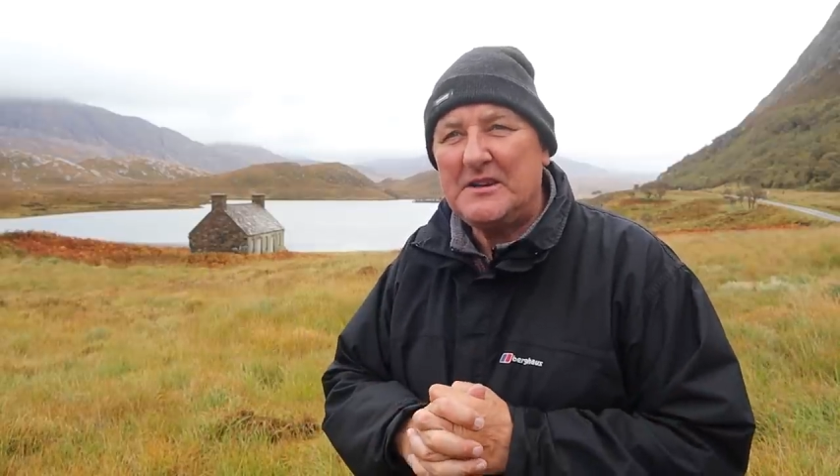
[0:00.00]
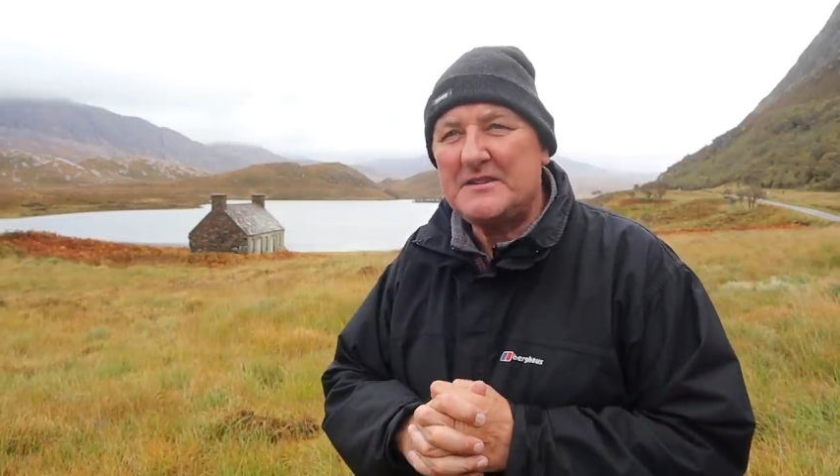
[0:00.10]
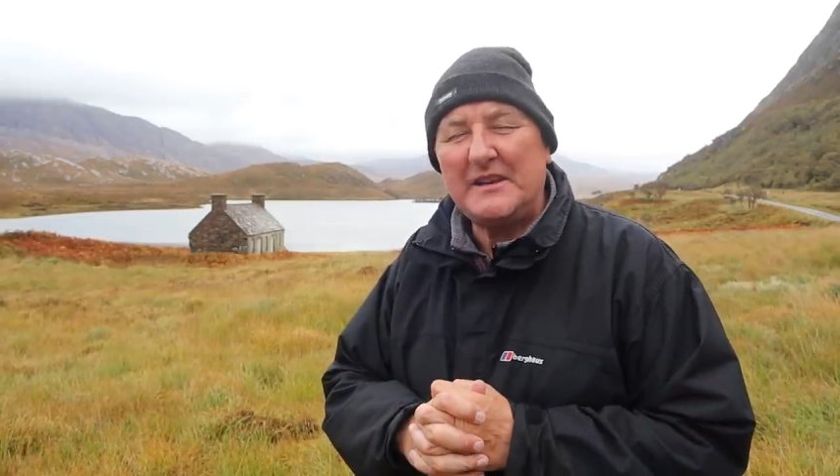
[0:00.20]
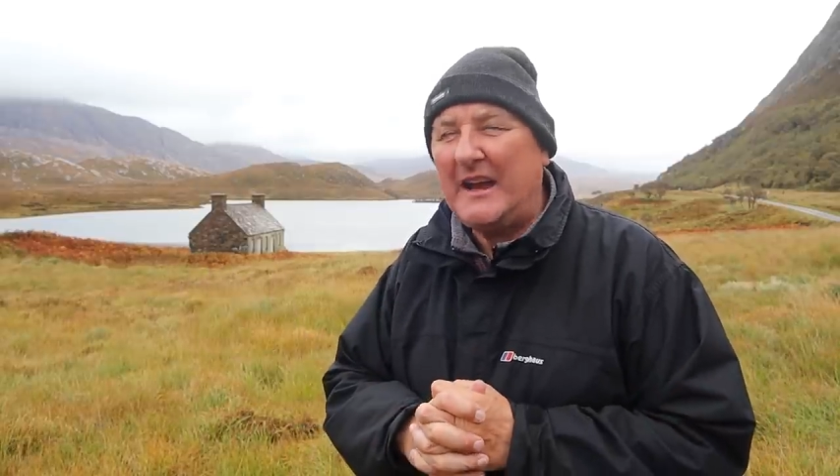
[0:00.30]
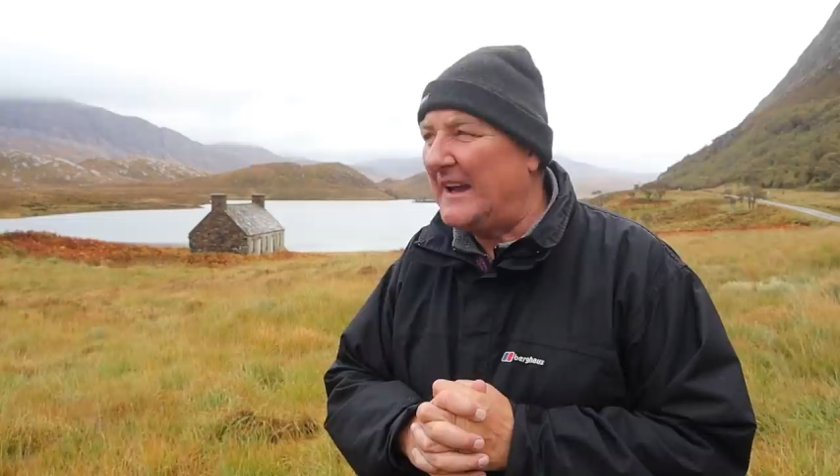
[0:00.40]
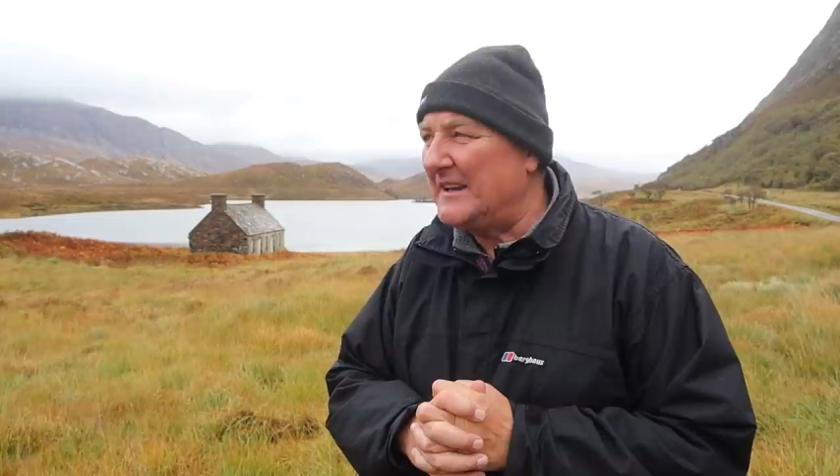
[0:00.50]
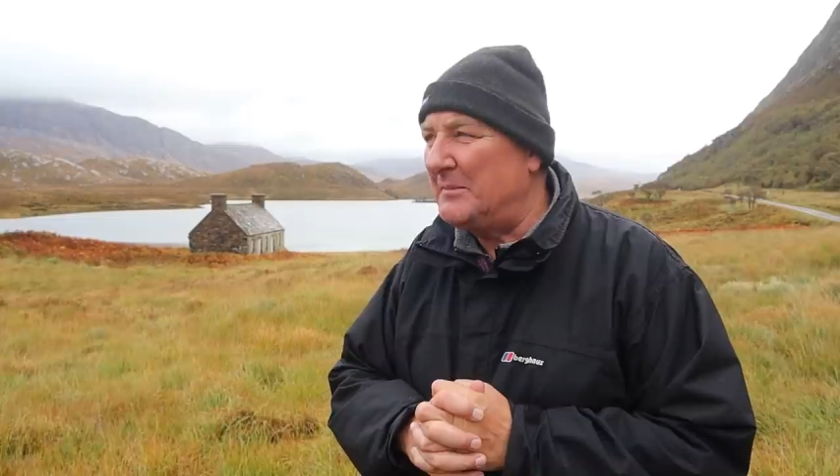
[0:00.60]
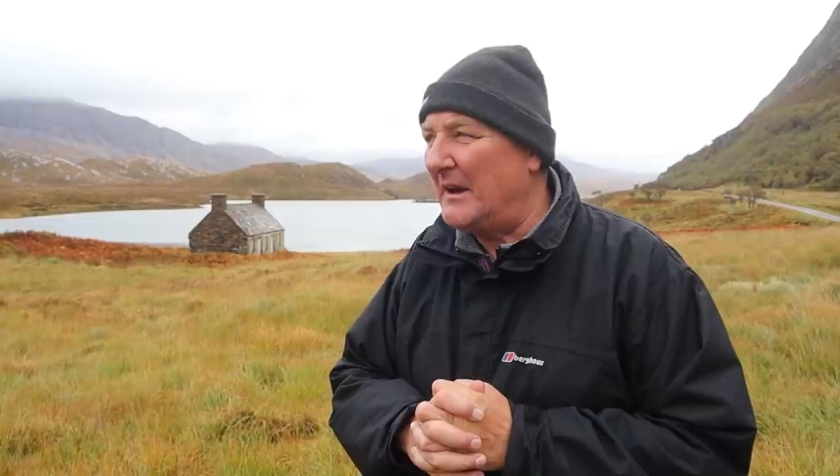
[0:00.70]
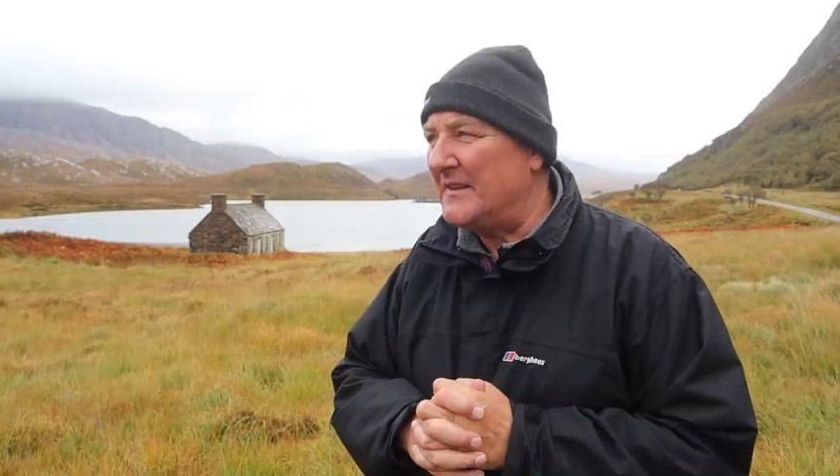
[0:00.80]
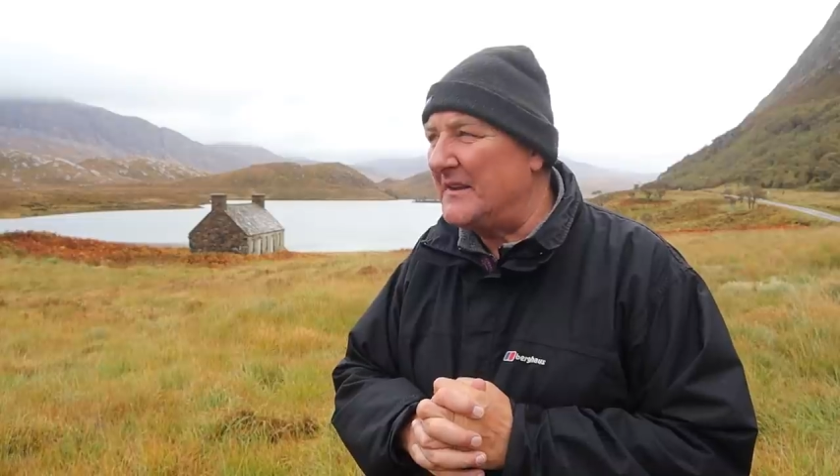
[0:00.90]
it doesn't get
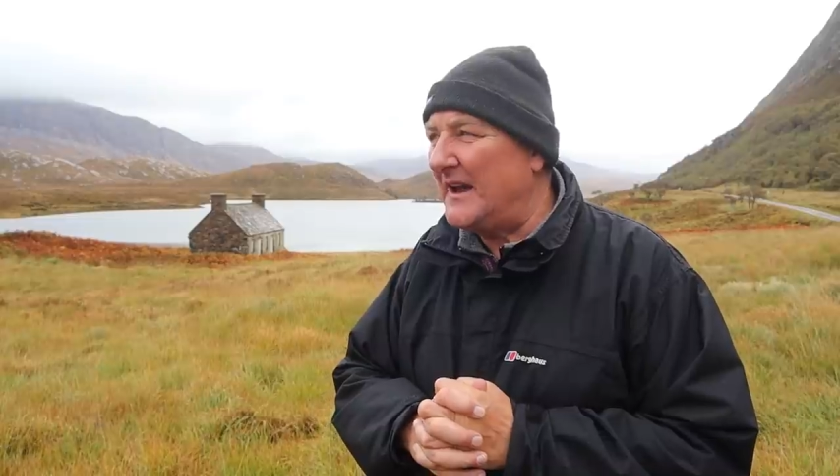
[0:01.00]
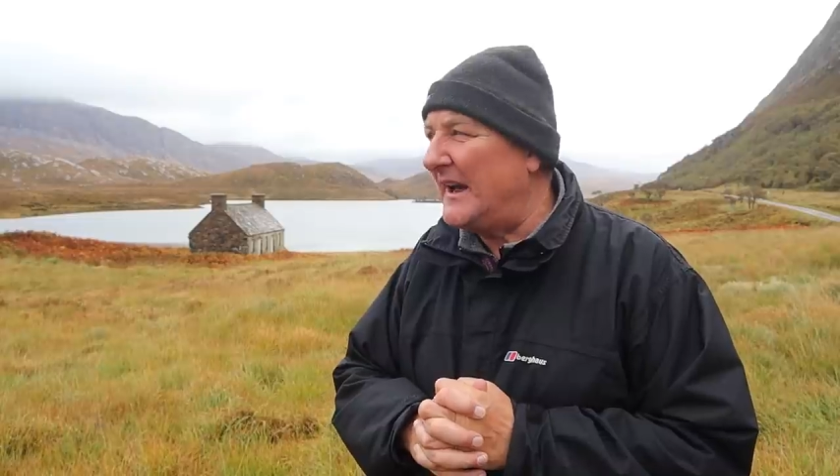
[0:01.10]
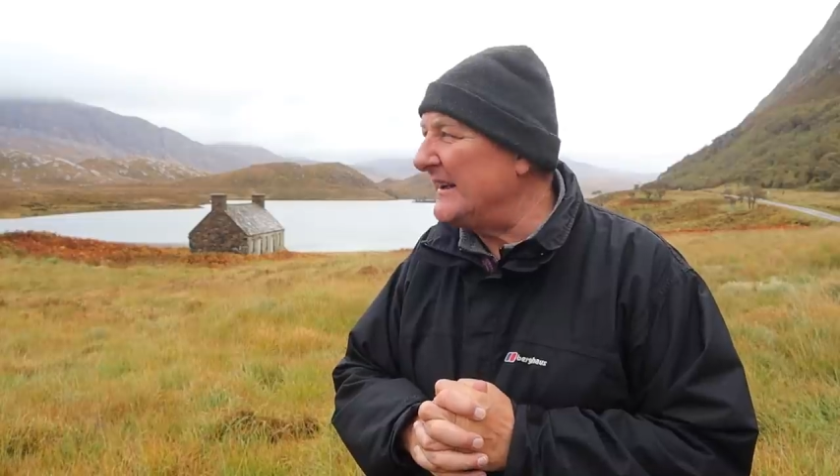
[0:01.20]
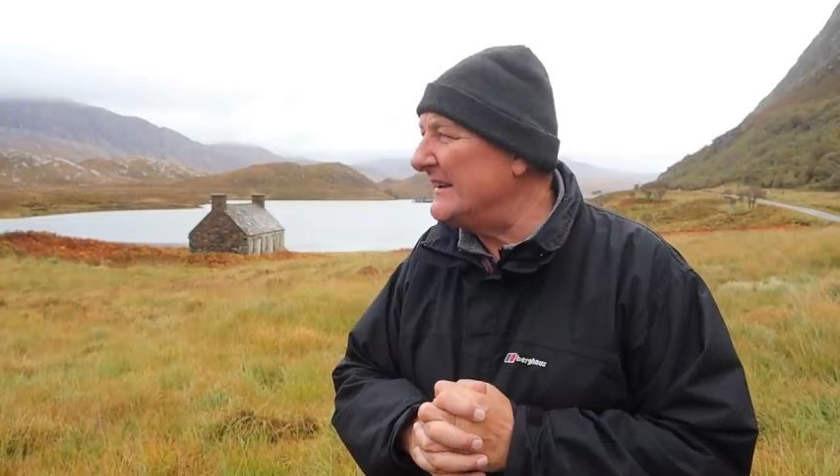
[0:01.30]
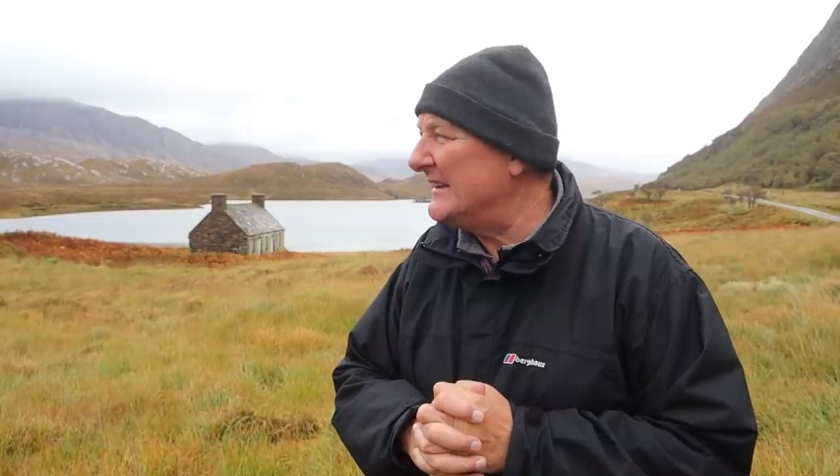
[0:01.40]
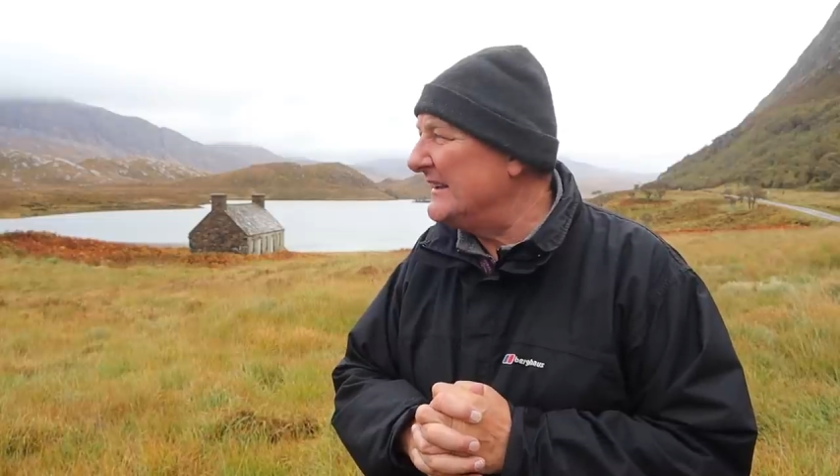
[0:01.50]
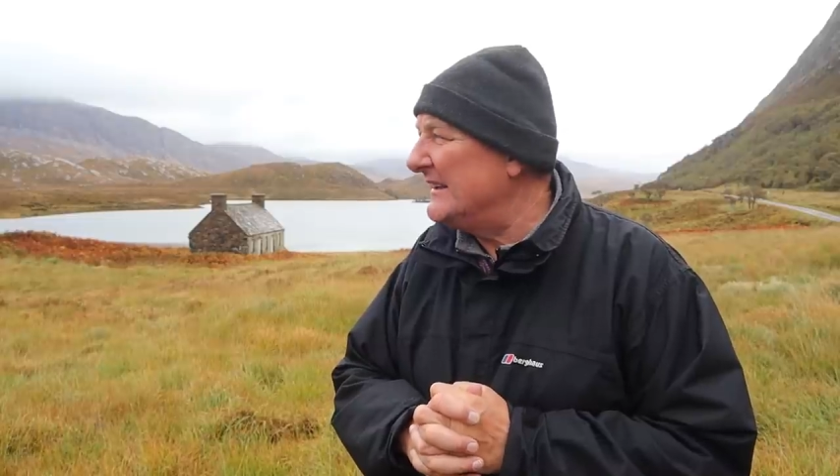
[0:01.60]
any better than that.